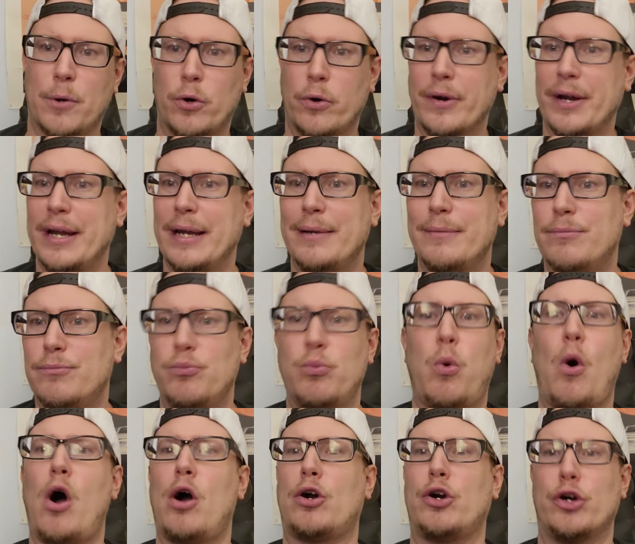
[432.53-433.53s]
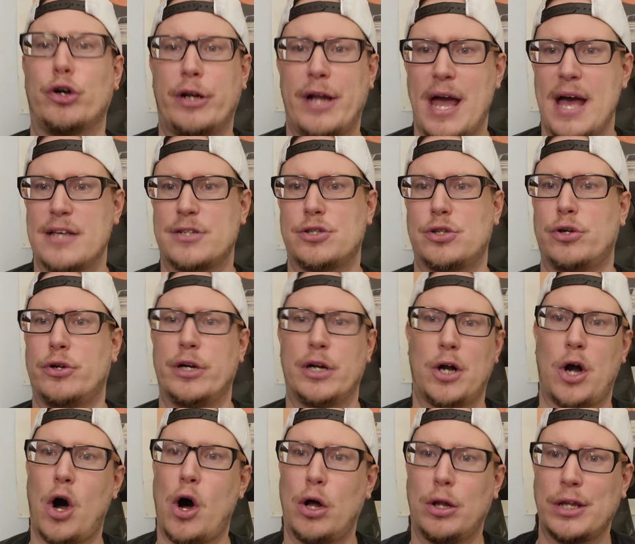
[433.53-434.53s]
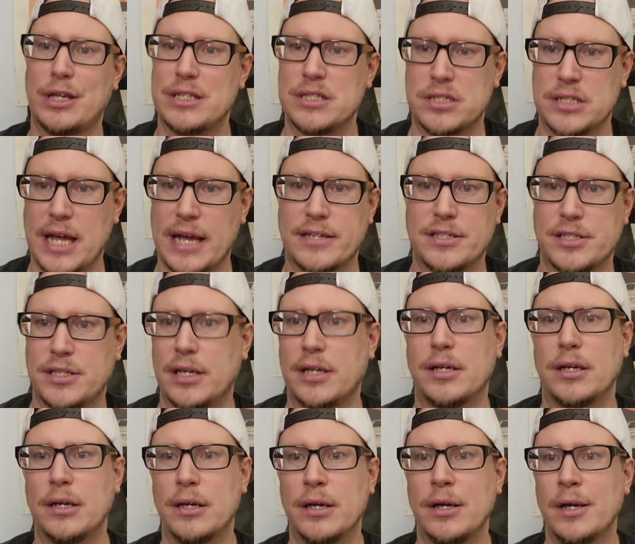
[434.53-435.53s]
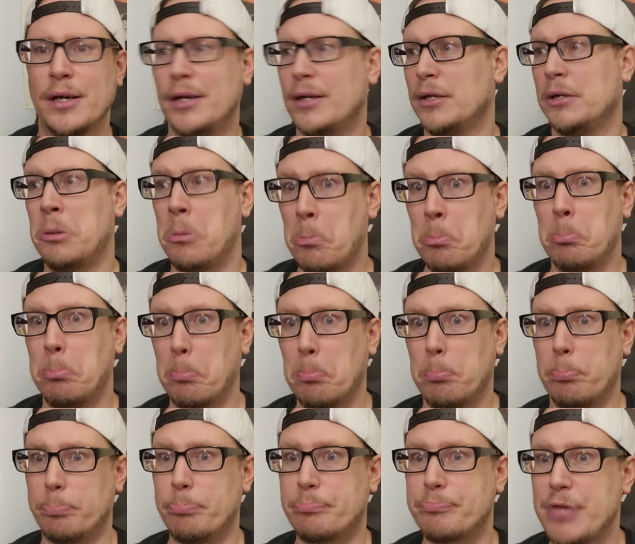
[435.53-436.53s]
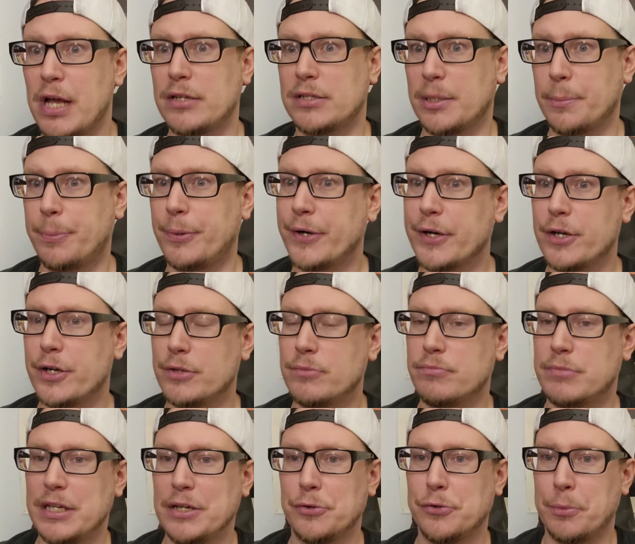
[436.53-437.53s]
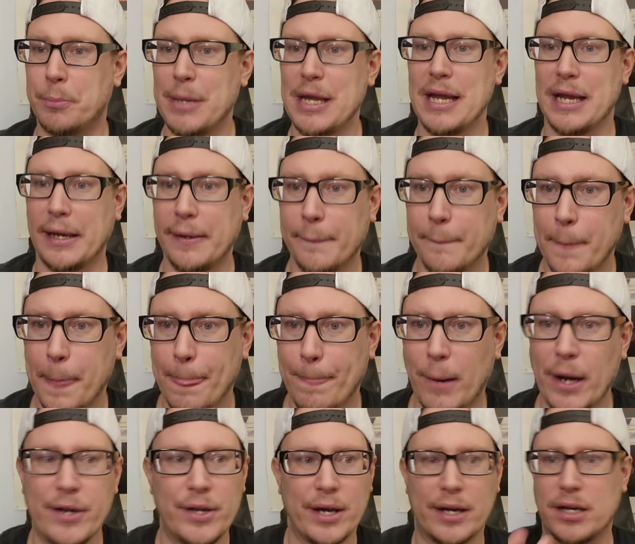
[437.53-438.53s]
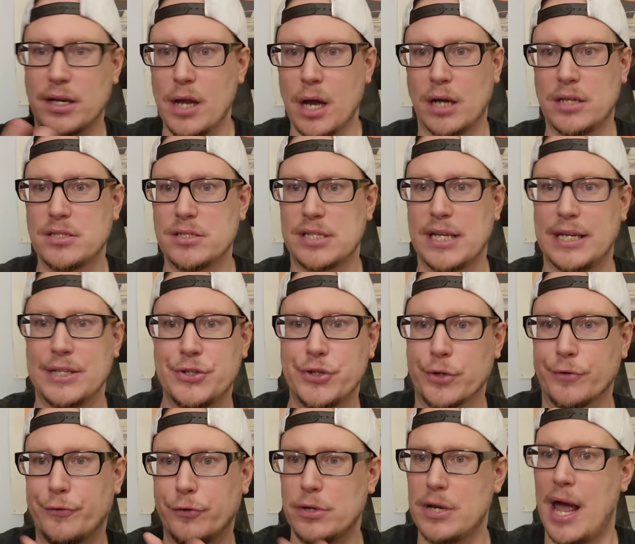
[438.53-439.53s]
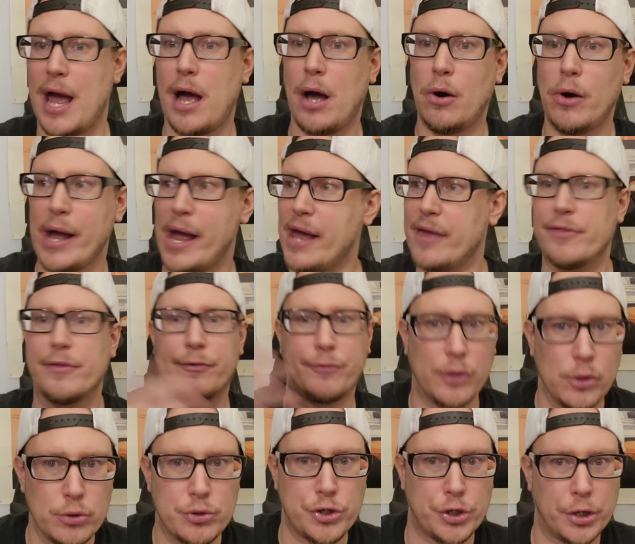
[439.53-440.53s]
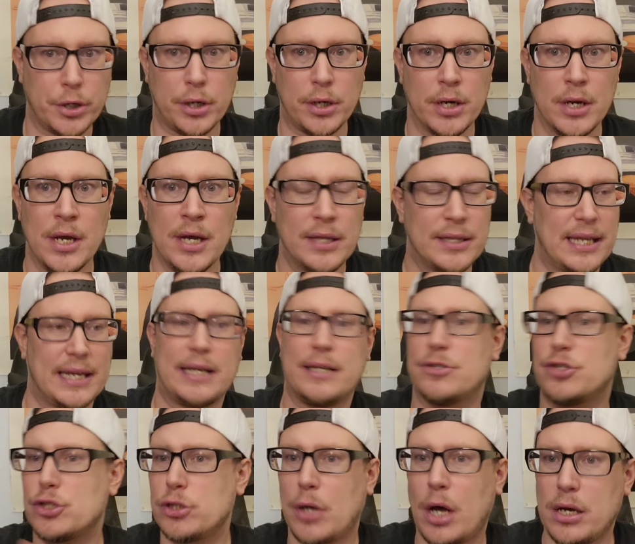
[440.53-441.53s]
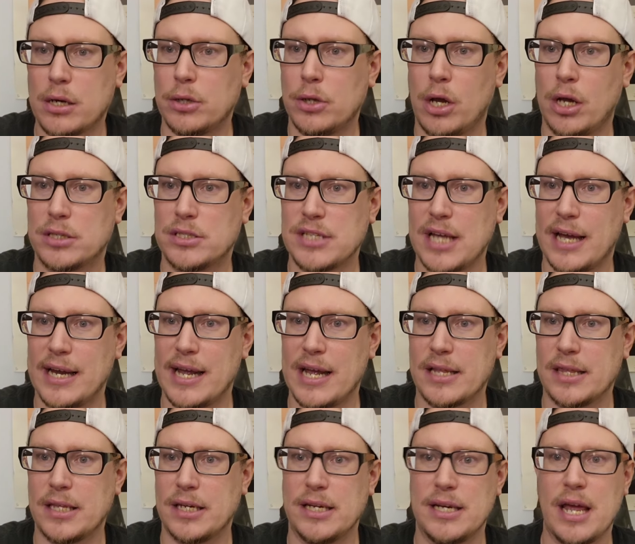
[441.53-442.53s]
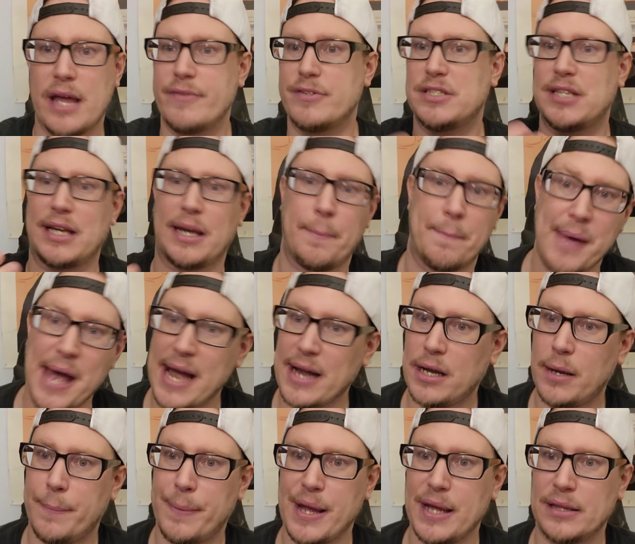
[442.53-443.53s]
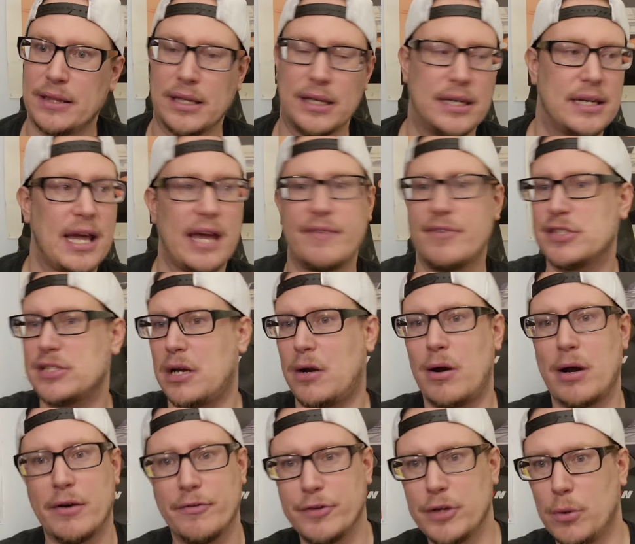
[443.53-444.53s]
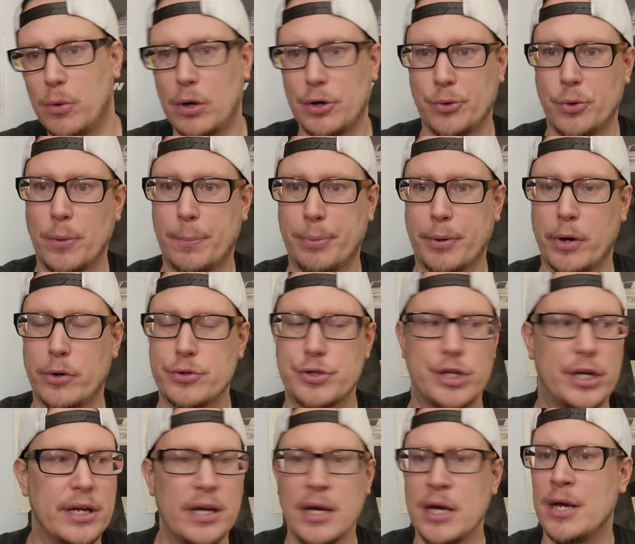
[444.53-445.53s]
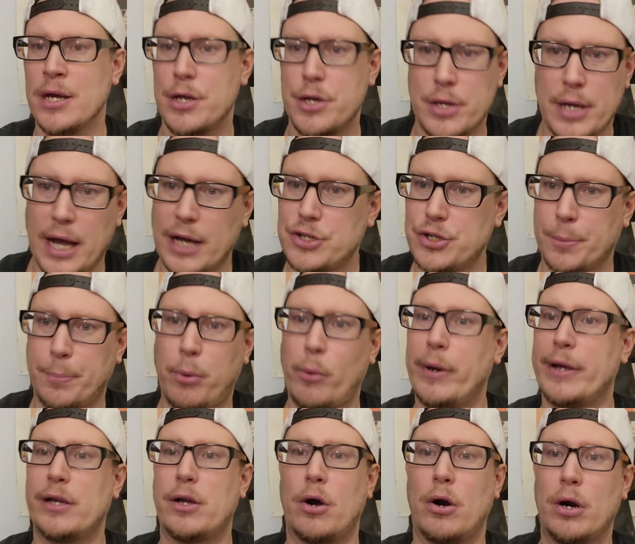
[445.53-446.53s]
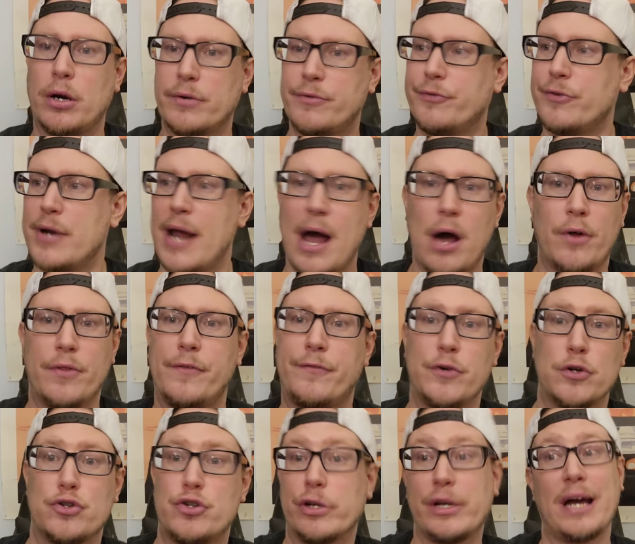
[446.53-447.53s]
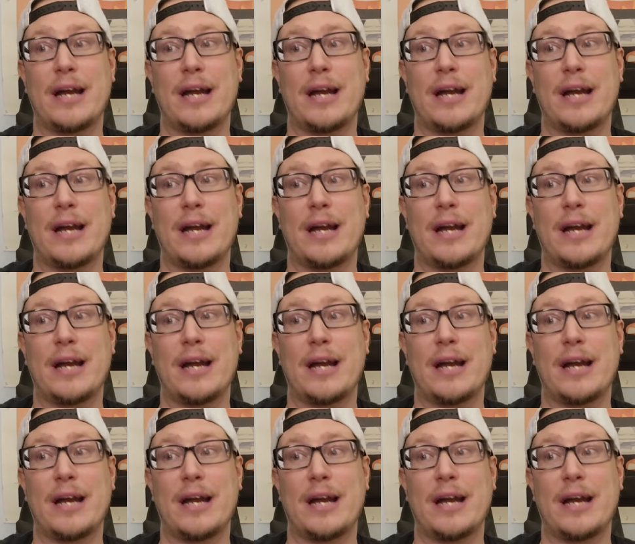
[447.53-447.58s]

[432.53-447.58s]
Murray, Walker Kessler, and Colin Sexton, sounds like a pretty good deal to me. Right, you got a young center for now and the future that can slot alongside Anthony Davis, that can back up Anthony Davis, however you want to approach it. You got your point guard for now and the future.